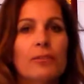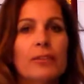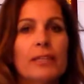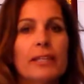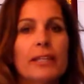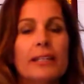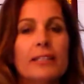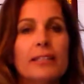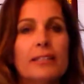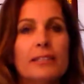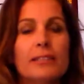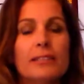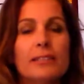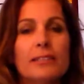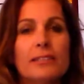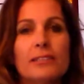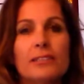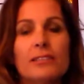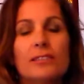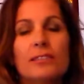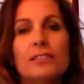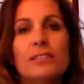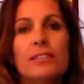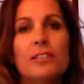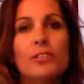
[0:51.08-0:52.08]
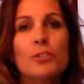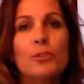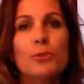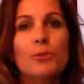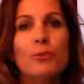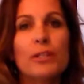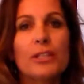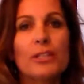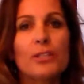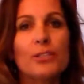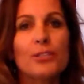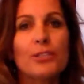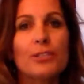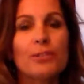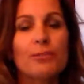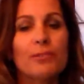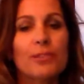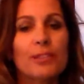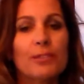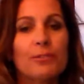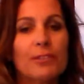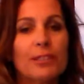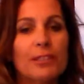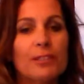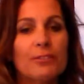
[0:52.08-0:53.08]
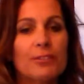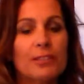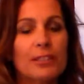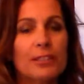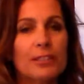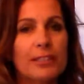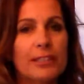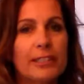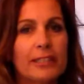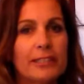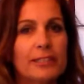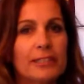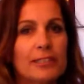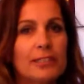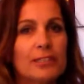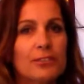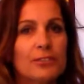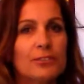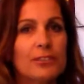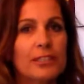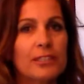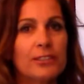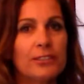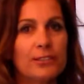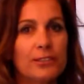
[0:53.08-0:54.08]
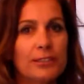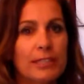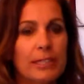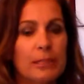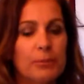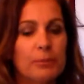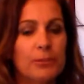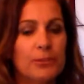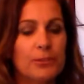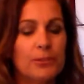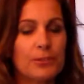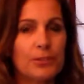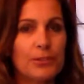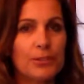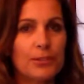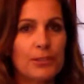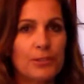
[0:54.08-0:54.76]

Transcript: we had this situation with one of our disgruntled neighbors,